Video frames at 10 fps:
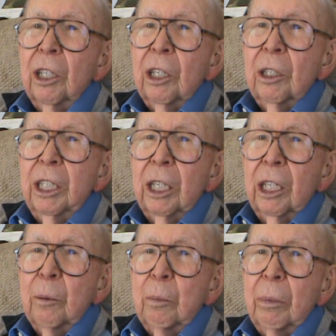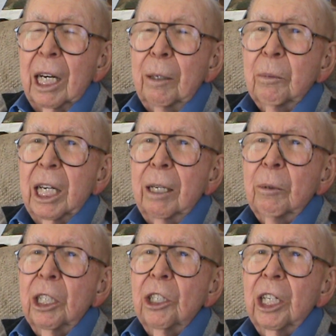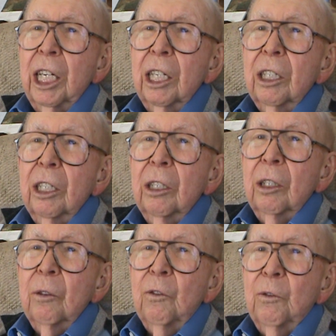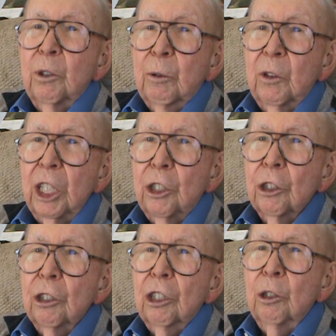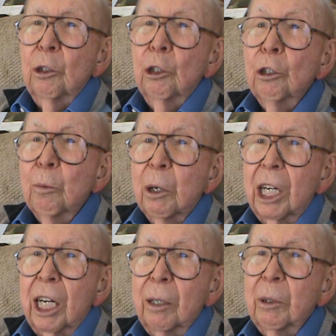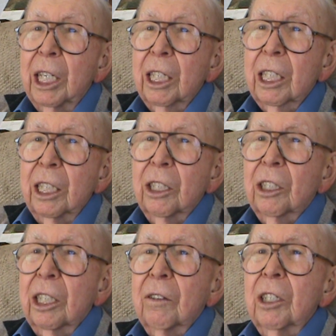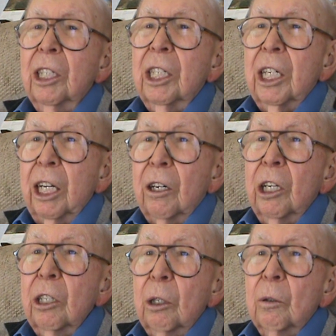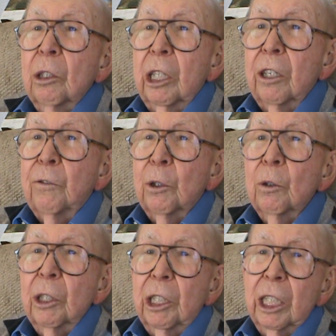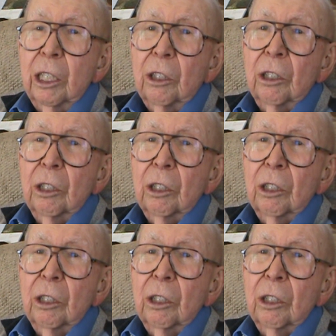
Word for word: uh, bomb damage and features to, to bomb and that kind of stuff. Air, it was air photo intelligence. Is